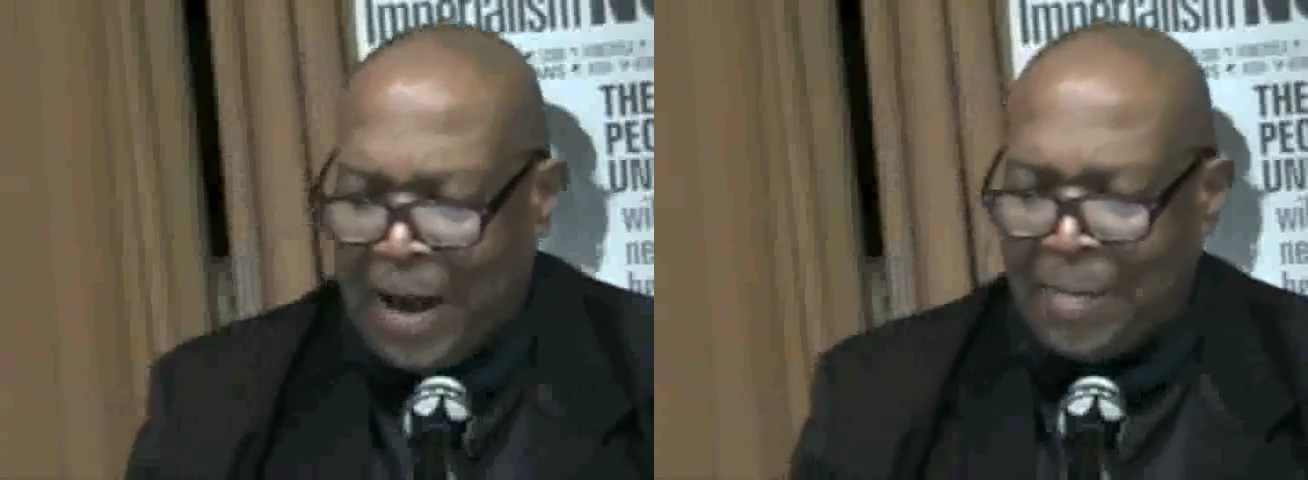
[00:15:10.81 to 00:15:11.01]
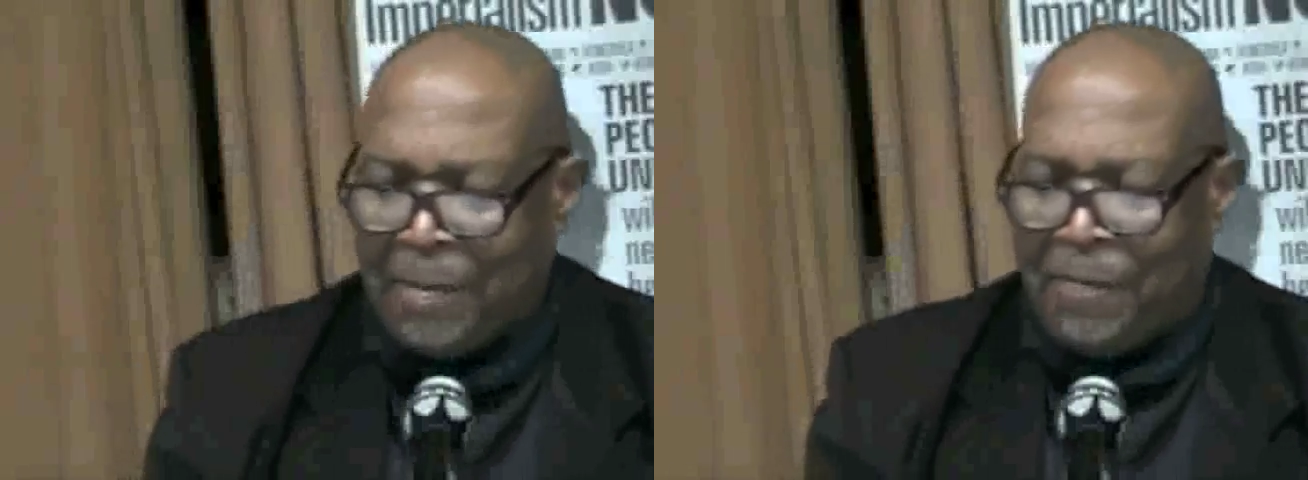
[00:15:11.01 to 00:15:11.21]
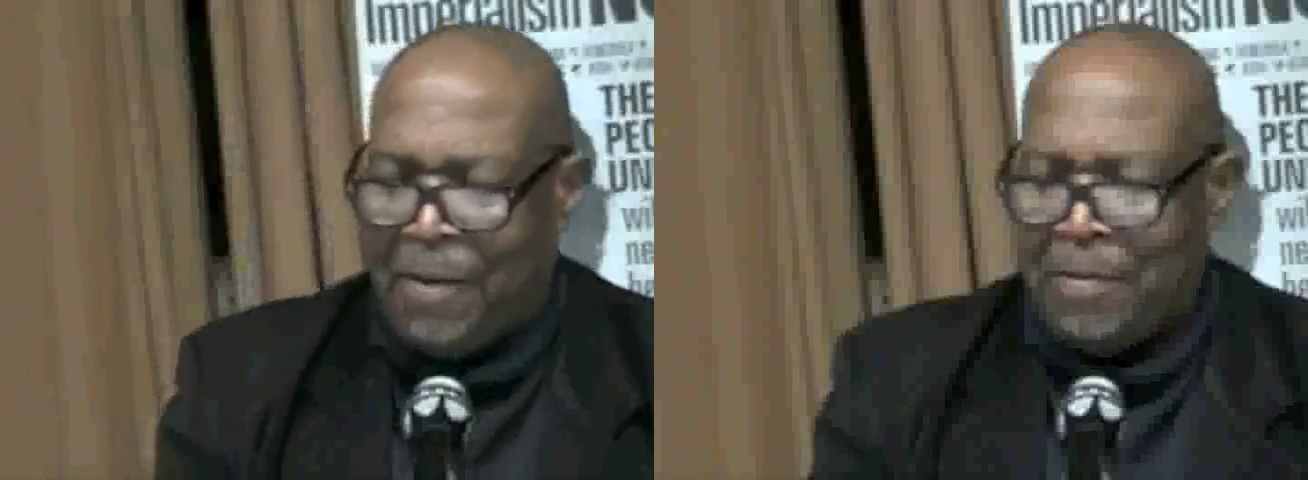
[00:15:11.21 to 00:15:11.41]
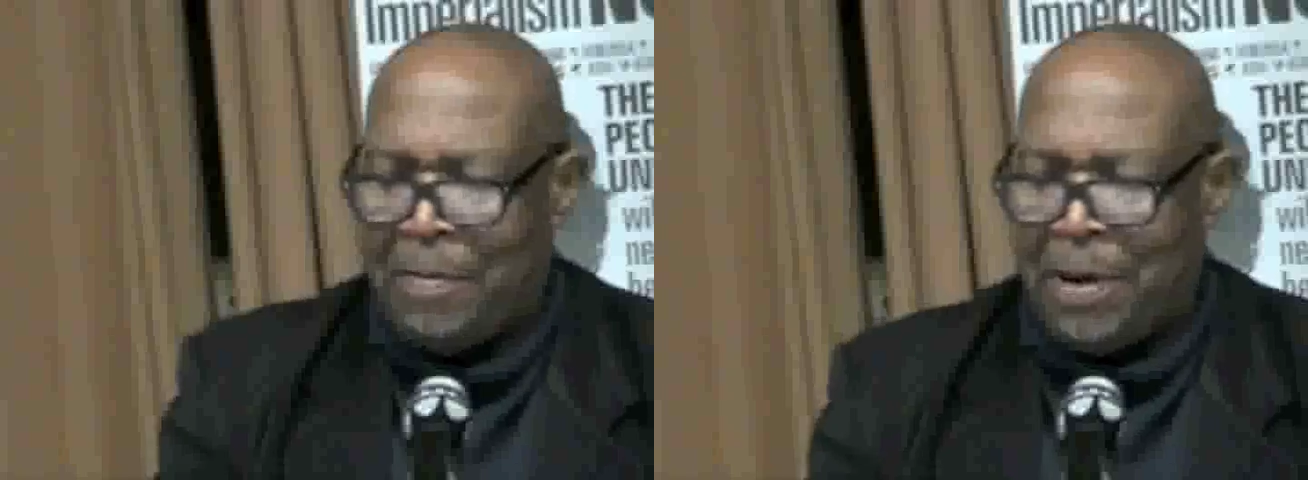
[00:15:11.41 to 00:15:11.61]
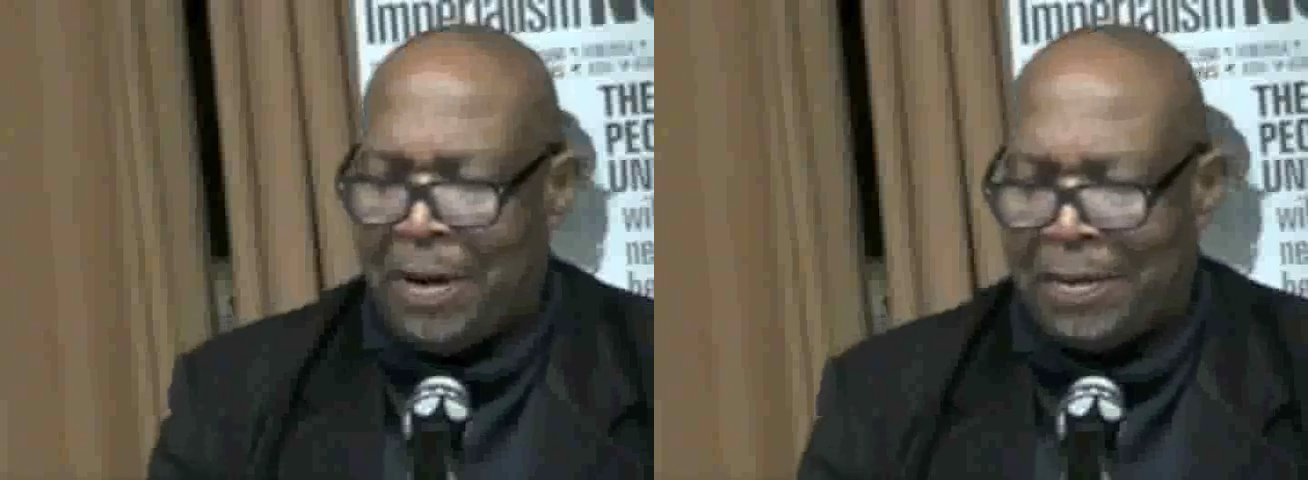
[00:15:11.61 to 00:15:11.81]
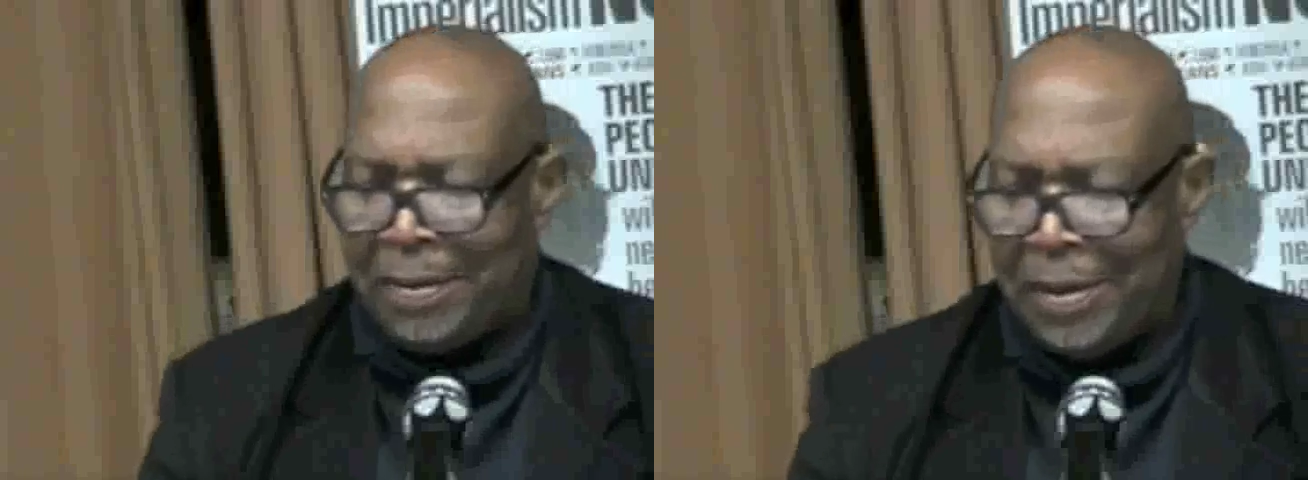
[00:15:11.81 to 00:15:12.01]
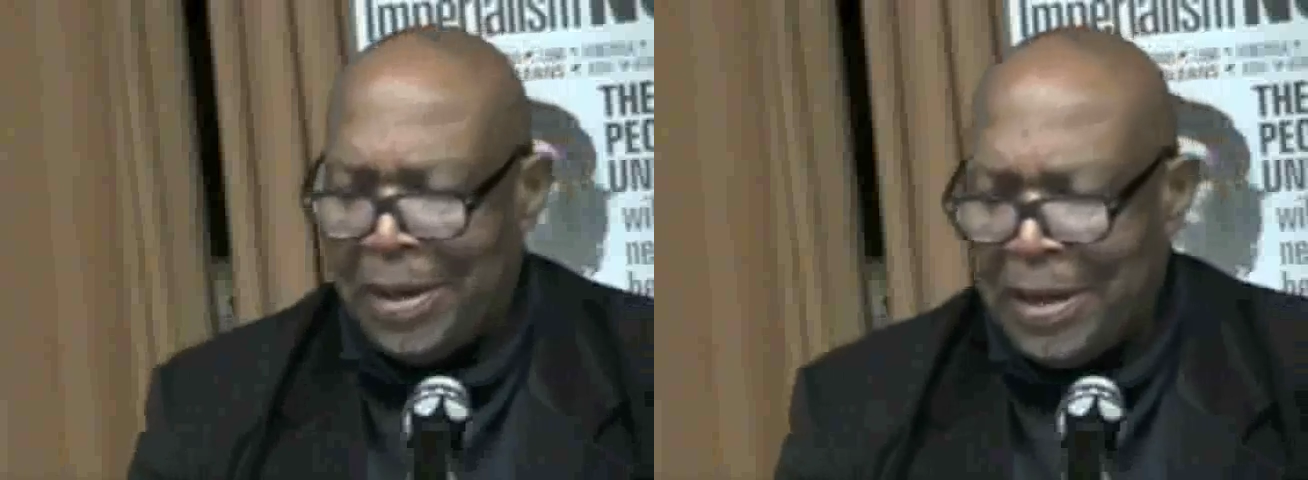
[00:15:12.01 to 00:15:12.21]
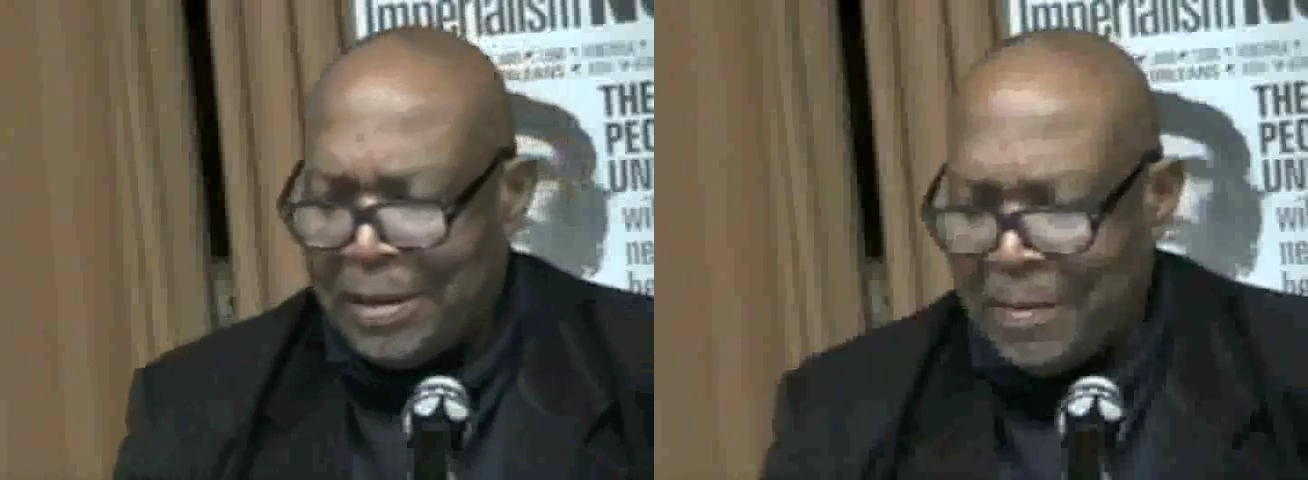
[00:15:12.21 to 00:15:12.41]
have performed a miracle.
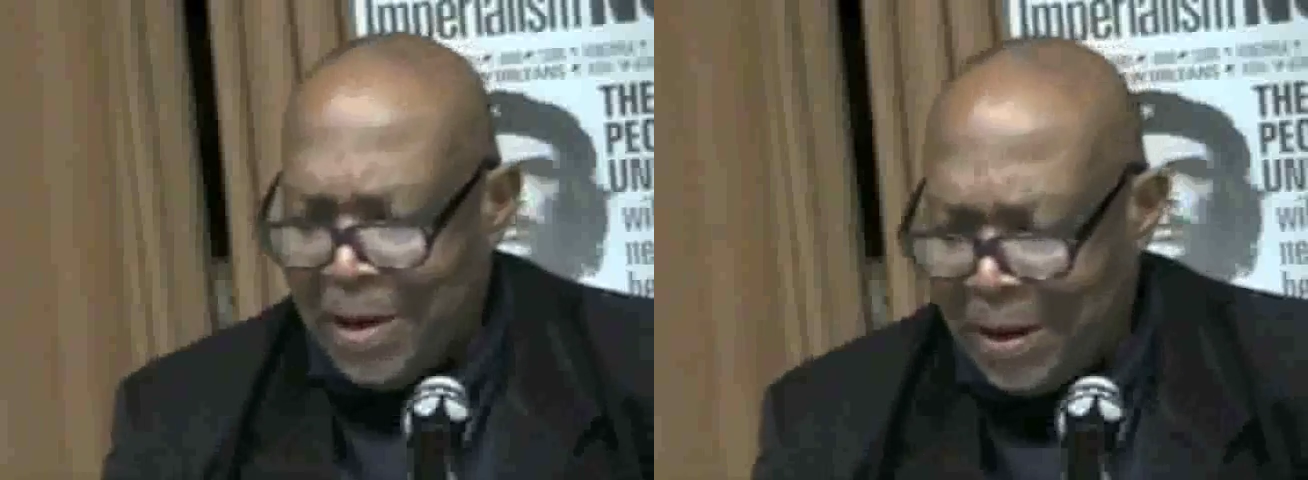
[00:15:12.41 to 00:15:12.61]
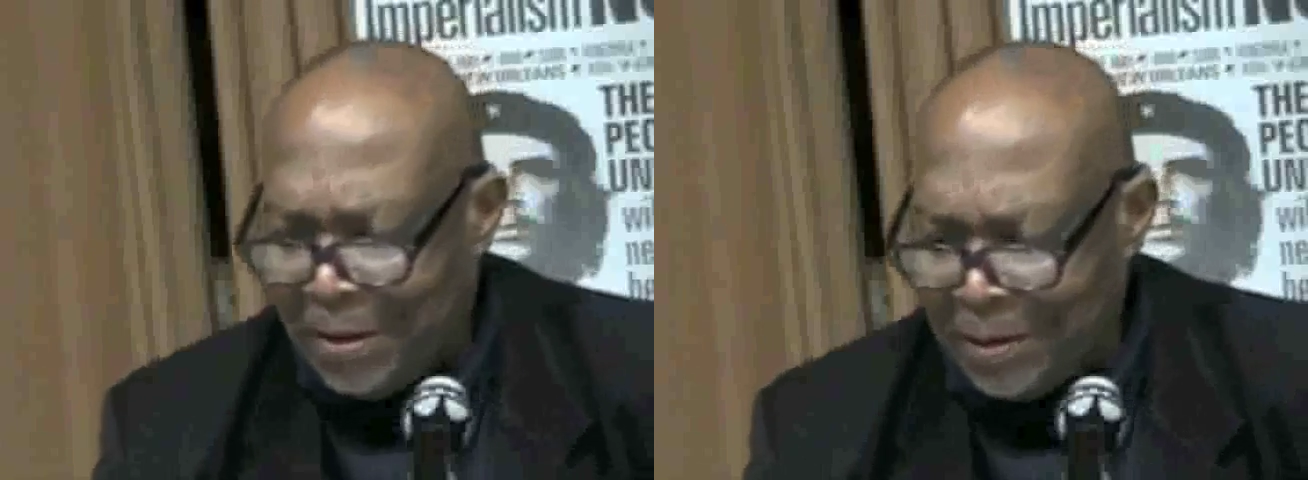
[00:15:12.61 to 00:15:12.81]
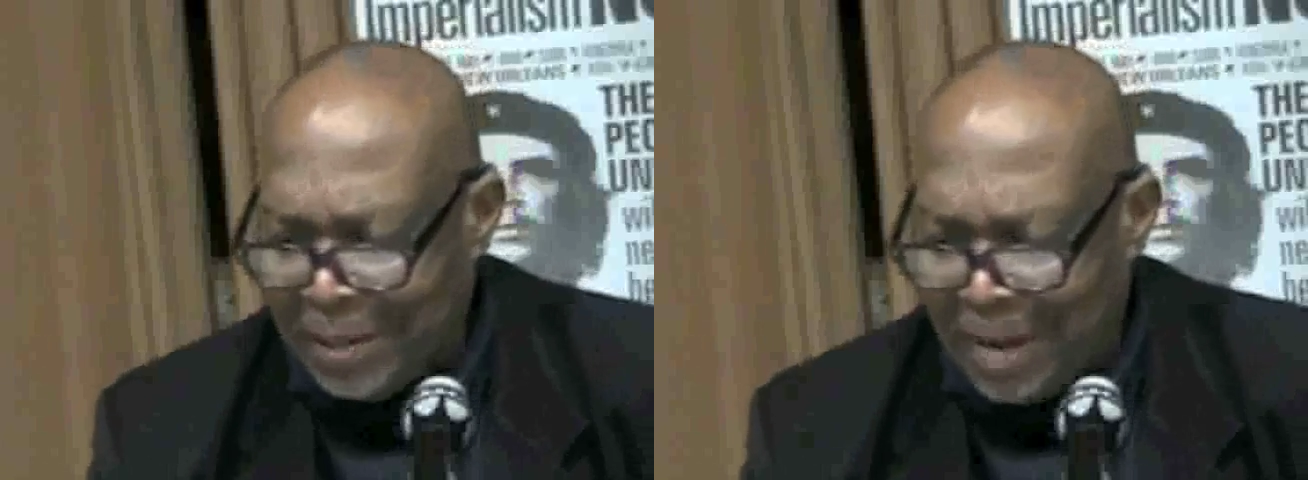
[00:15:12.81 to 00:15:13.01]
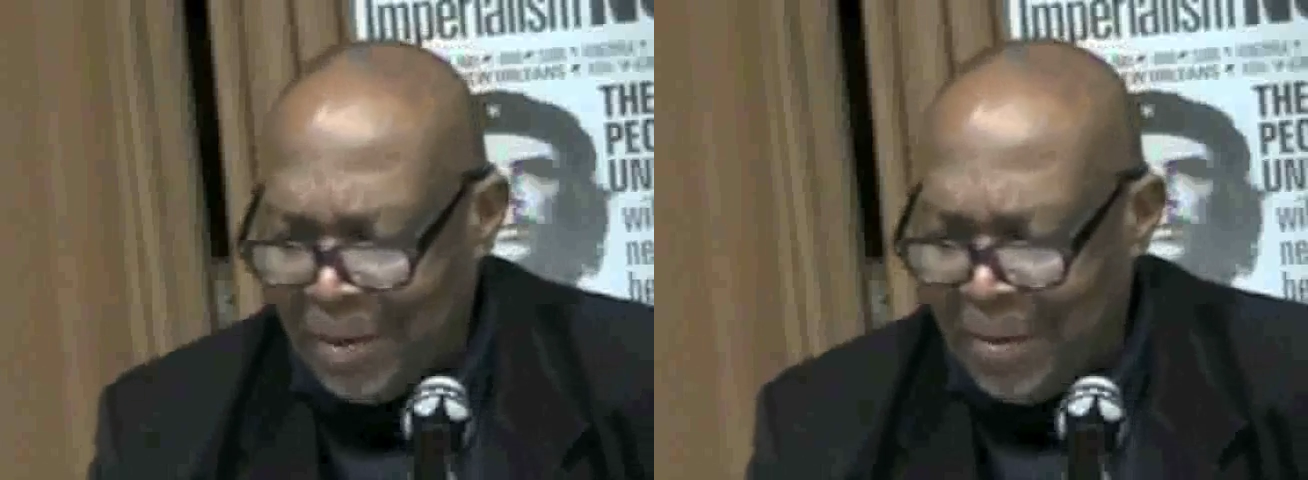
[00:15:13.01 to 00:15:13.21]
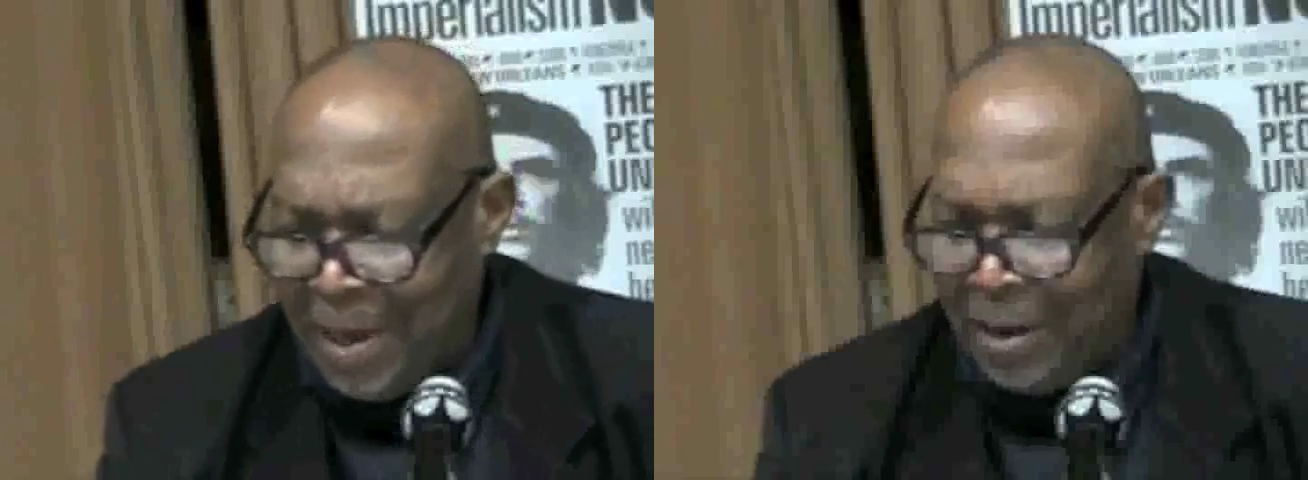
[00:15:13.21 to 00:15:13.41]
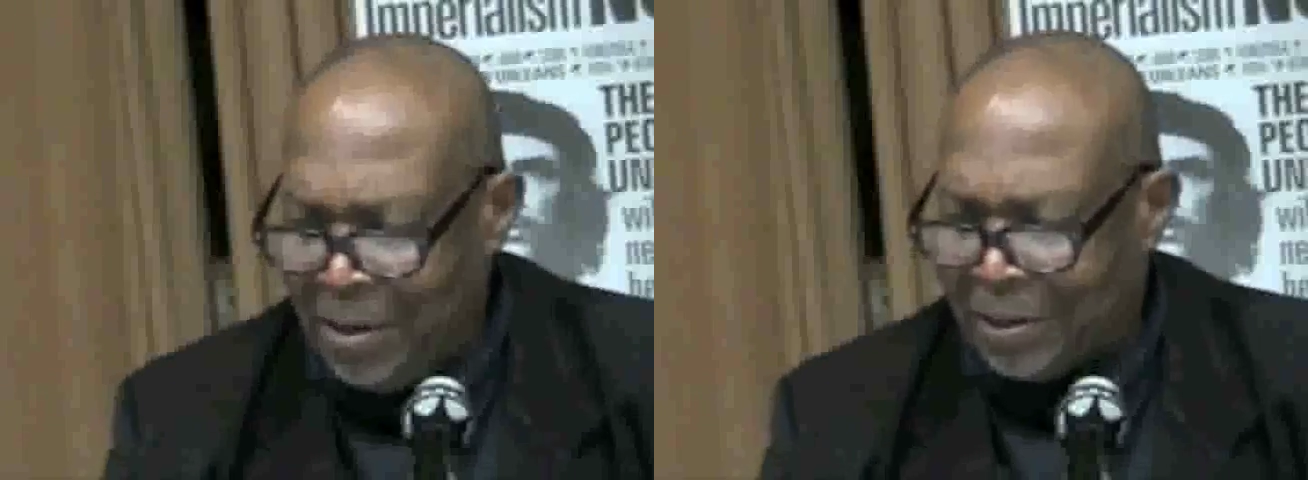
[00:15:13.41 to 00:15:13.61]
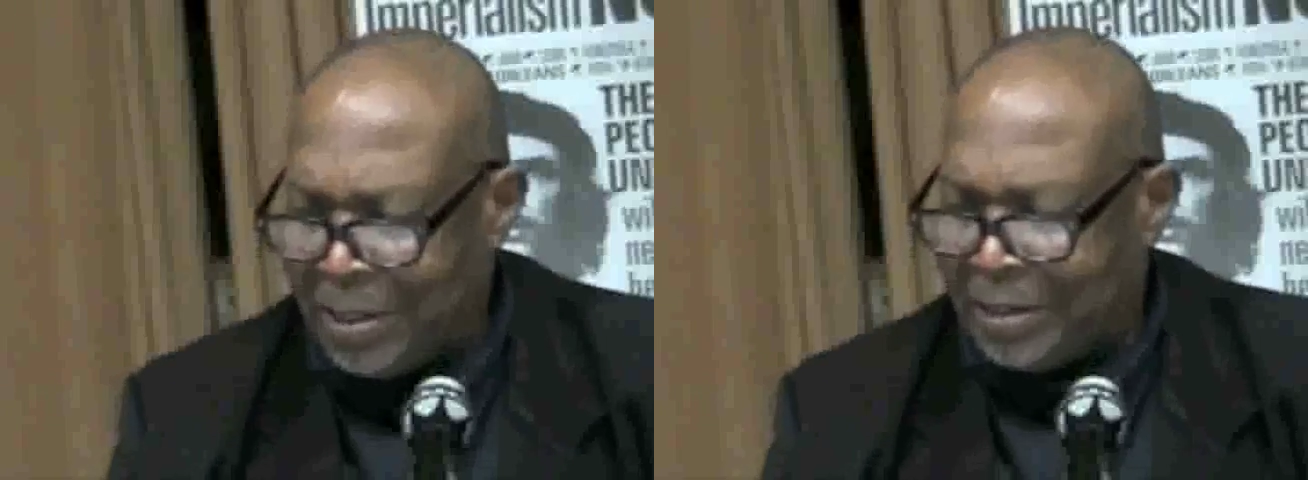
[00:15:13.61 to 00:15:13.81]
The miracle is that Mumia looks and